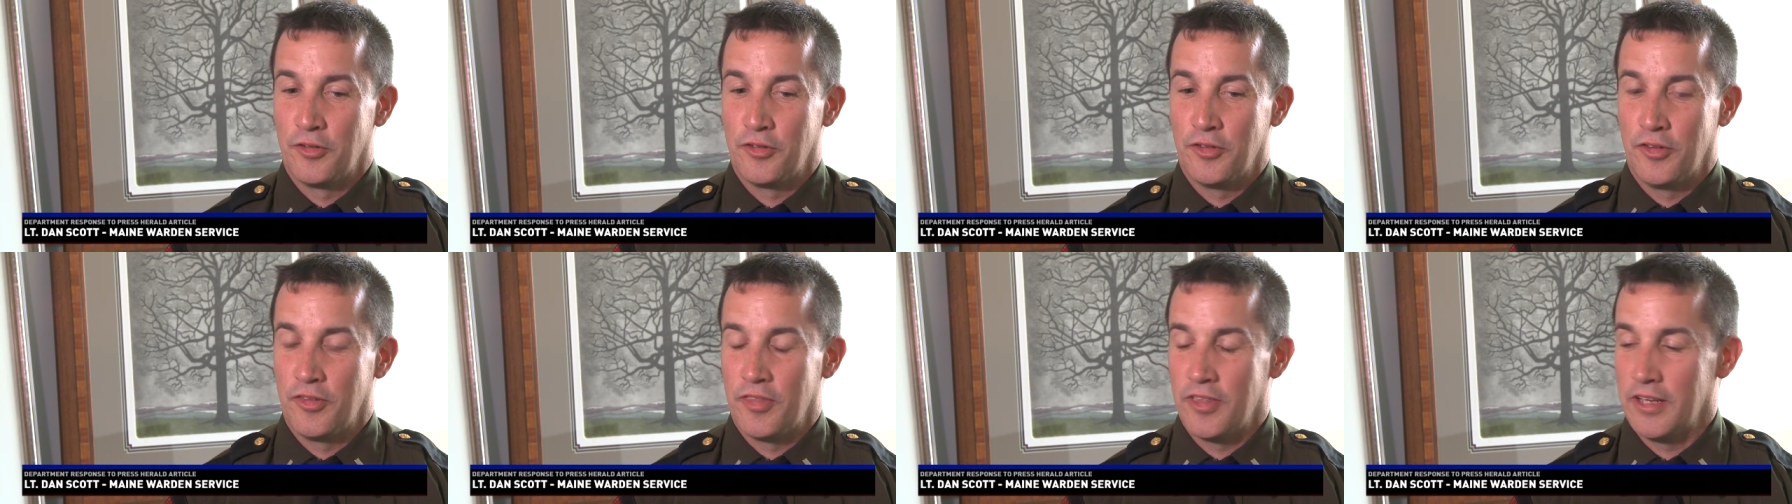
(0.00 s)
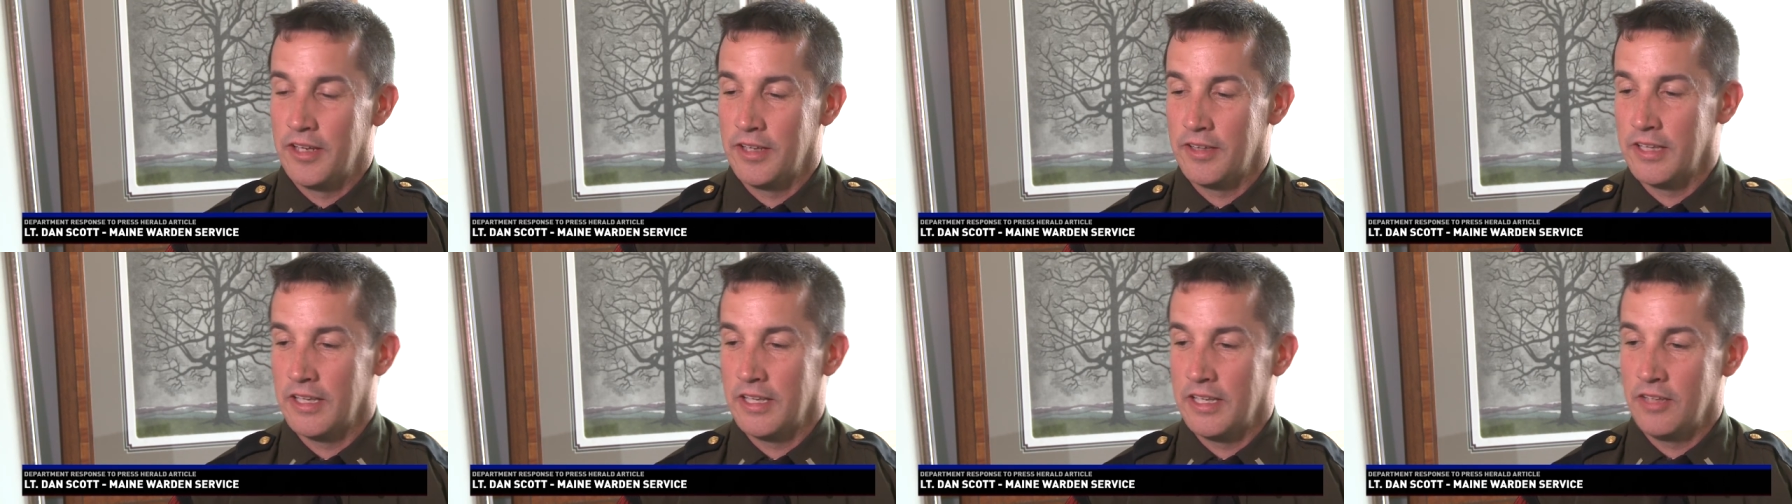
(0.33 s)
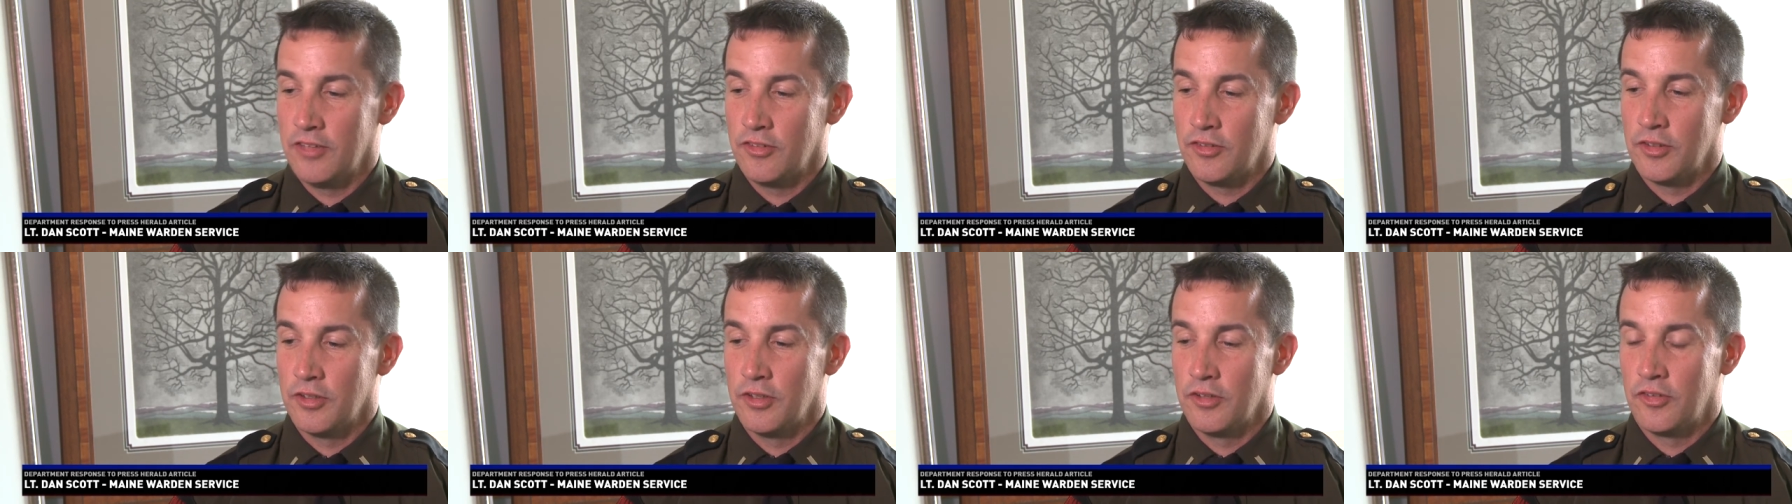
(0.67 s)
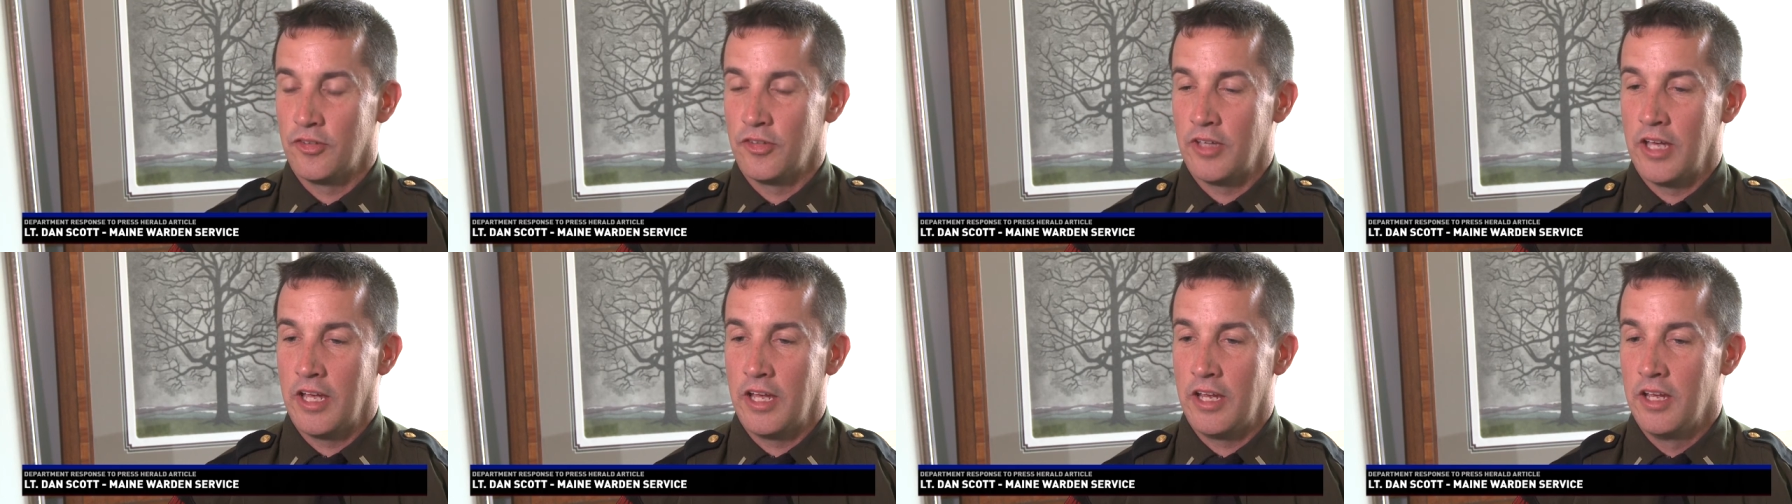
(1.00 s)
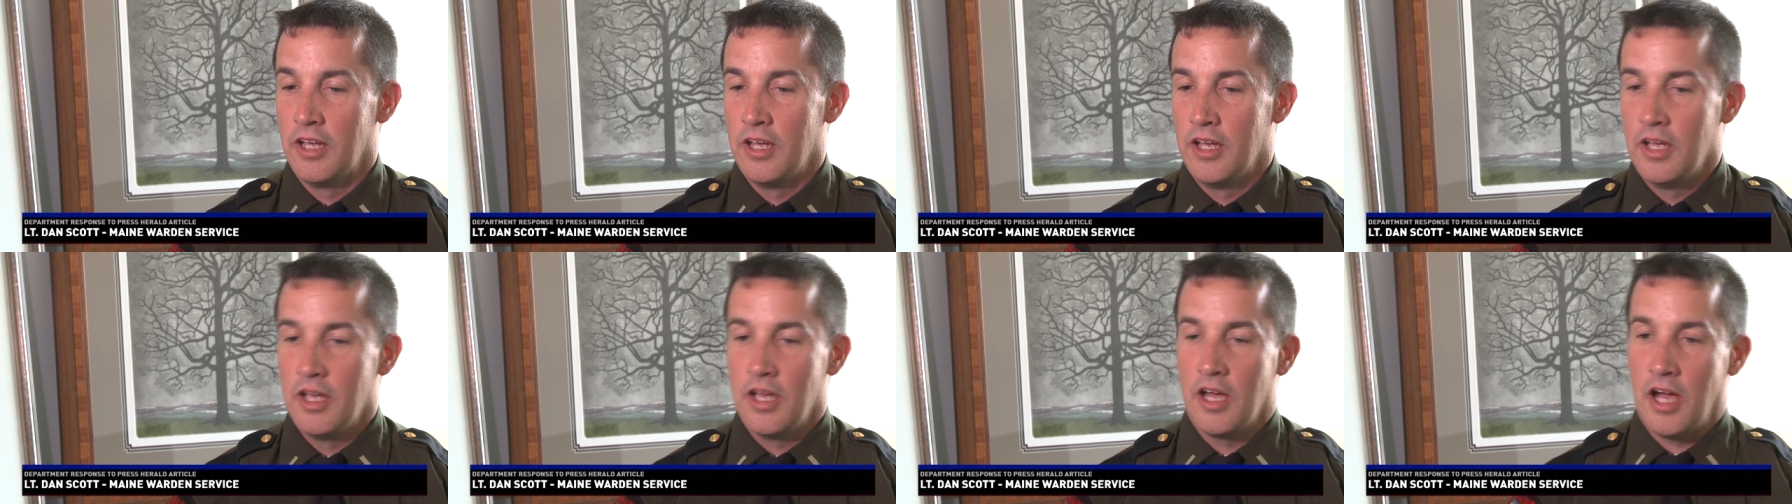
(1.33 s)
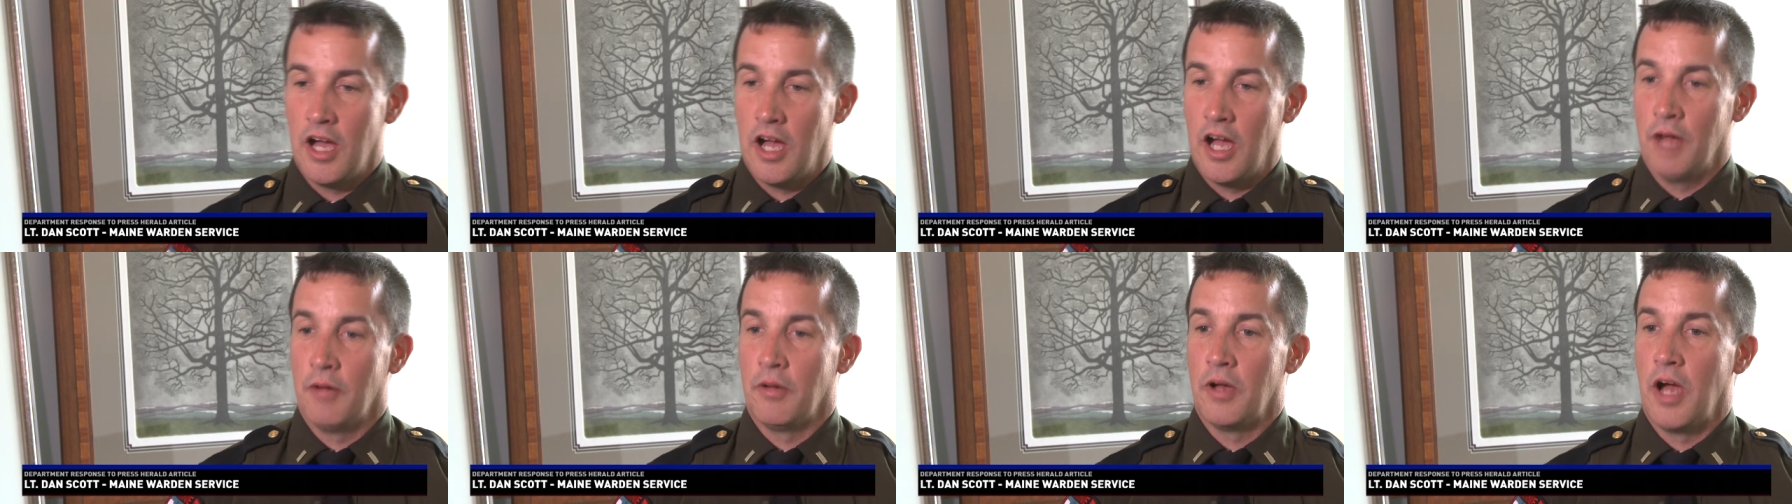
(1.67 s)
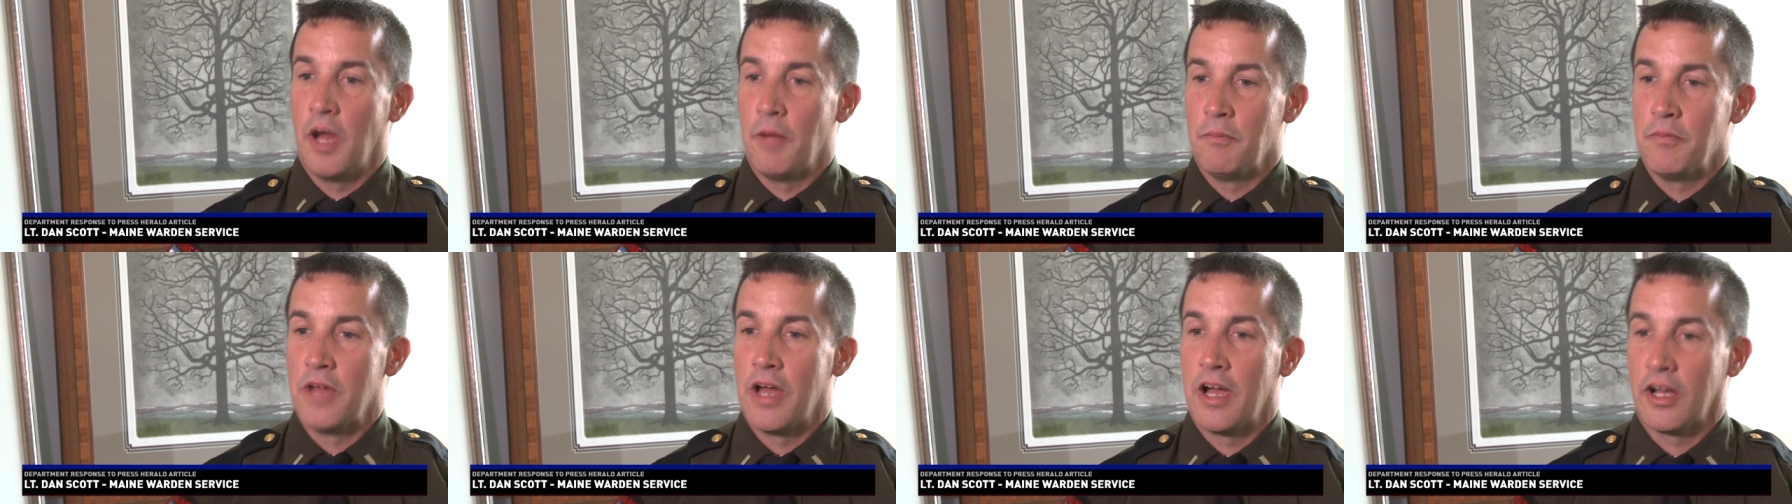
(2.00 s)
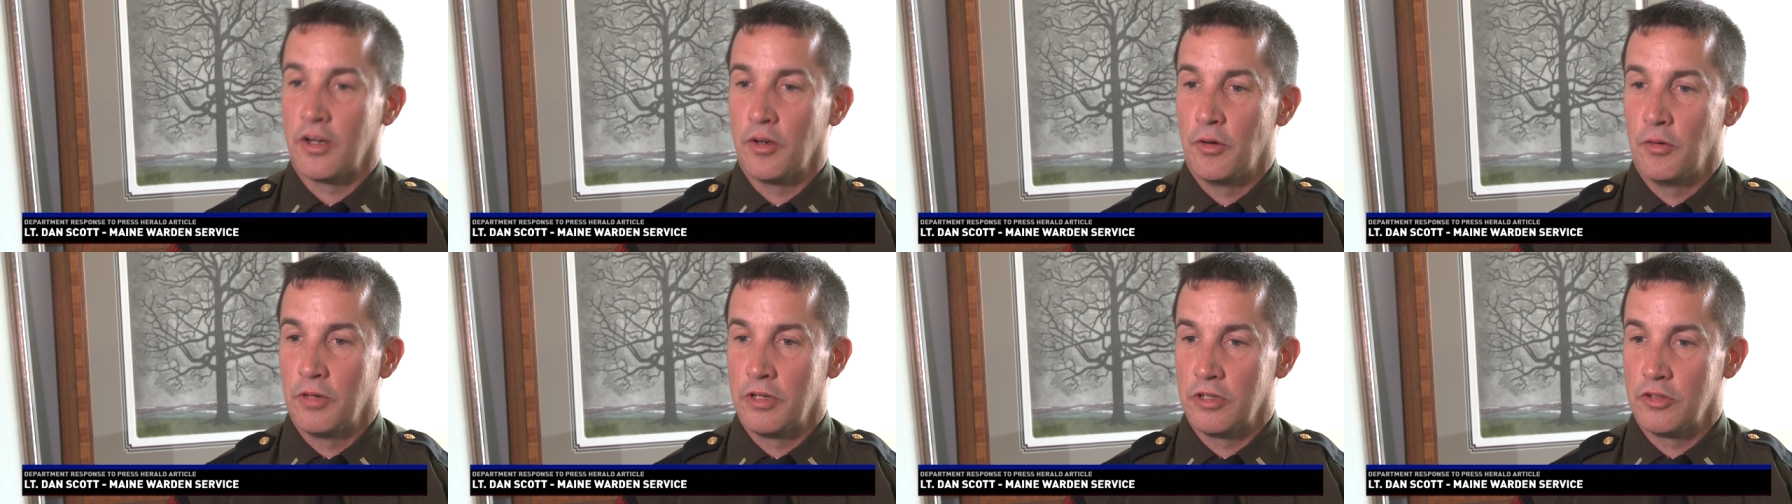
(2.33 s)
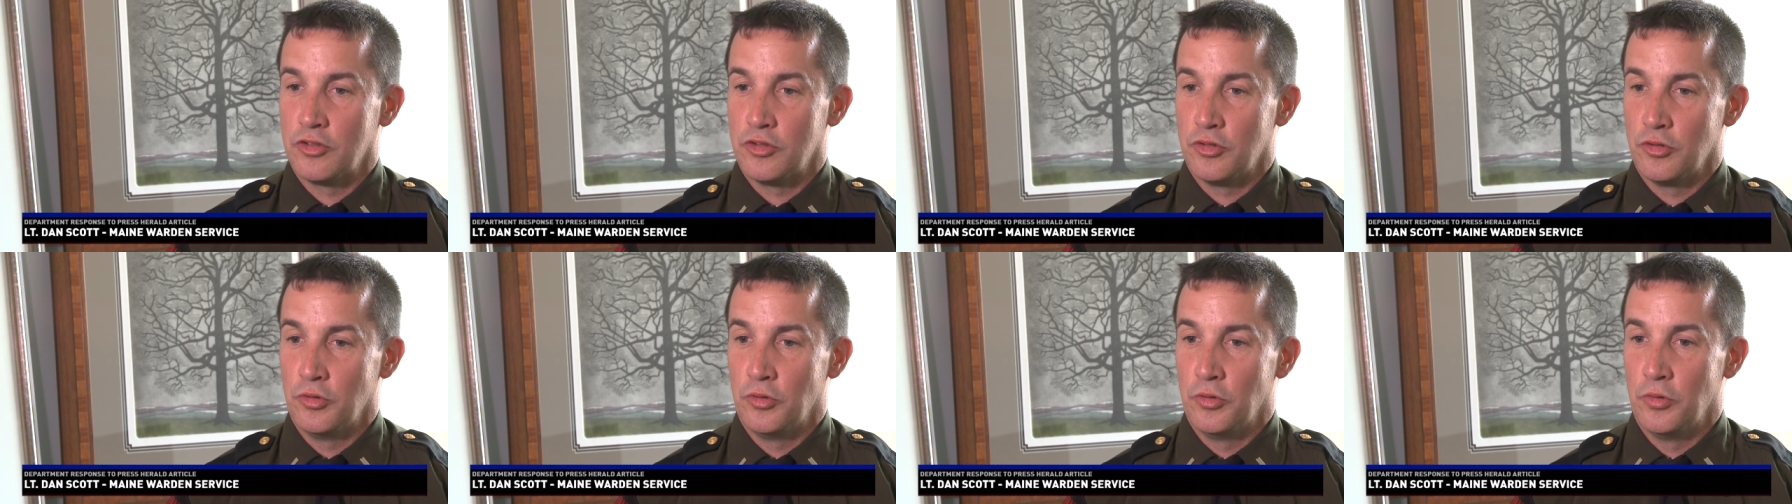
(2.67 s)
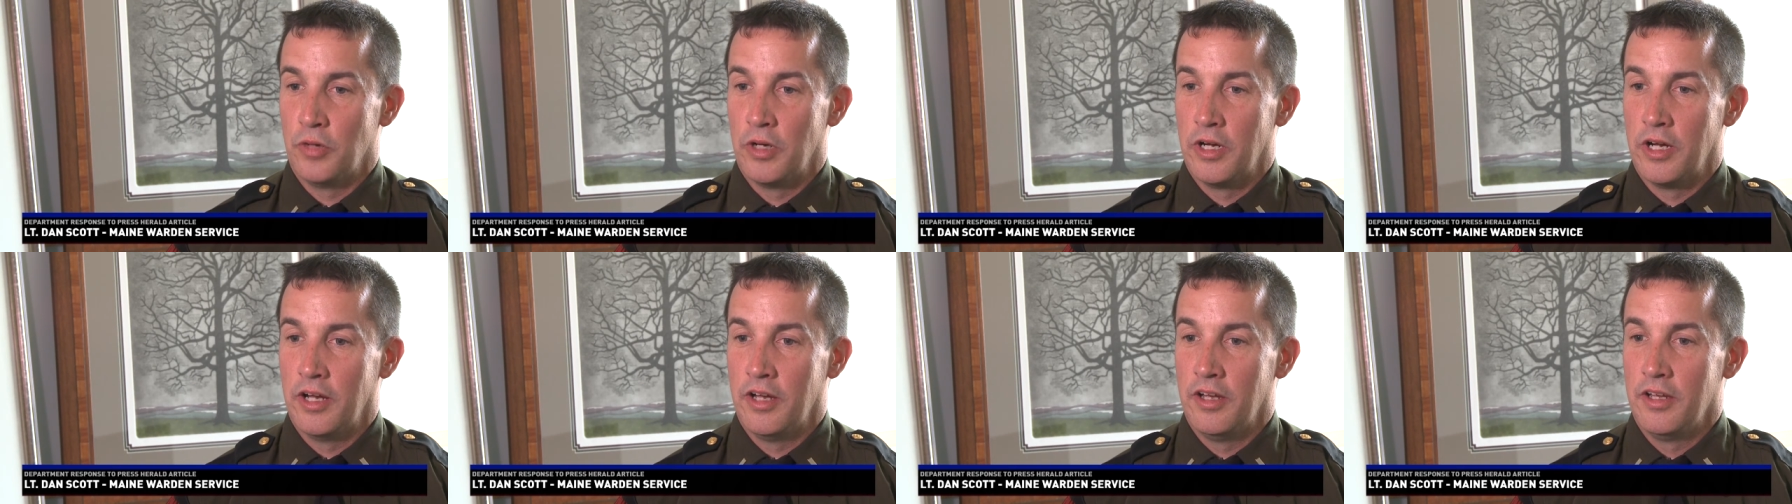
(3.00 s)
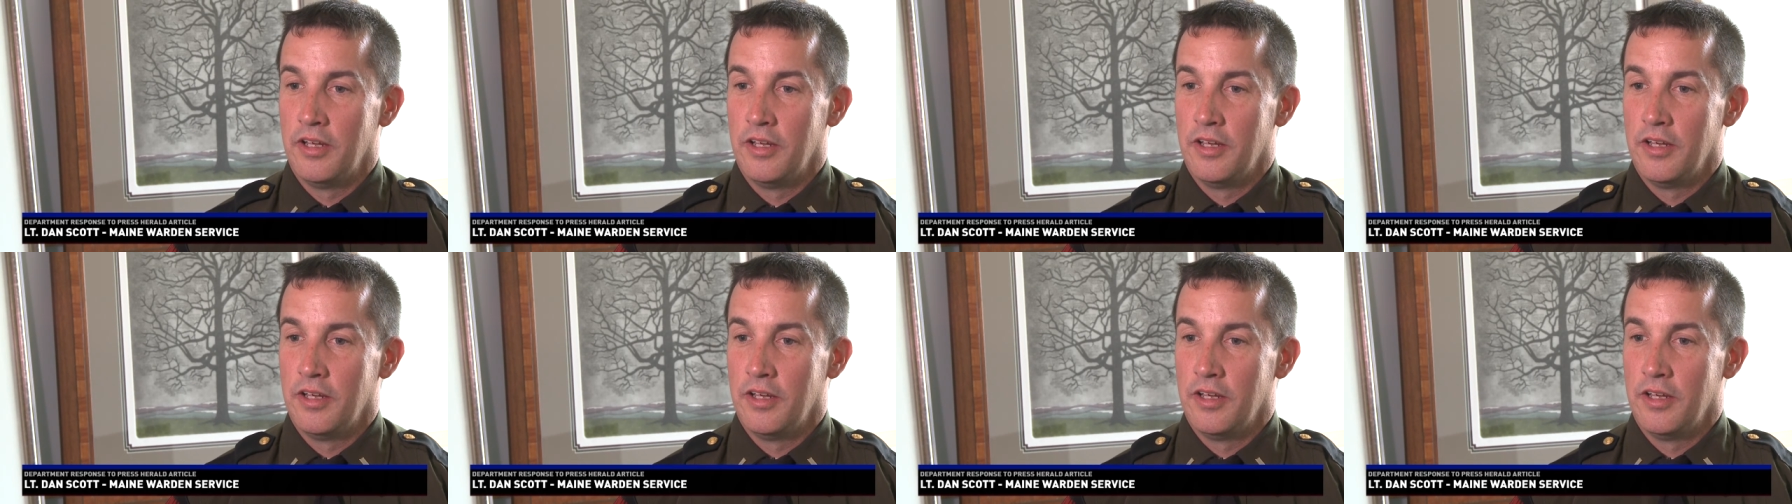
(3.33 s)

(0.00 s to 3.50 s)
to think that he's going to say, I'm not going to, uh,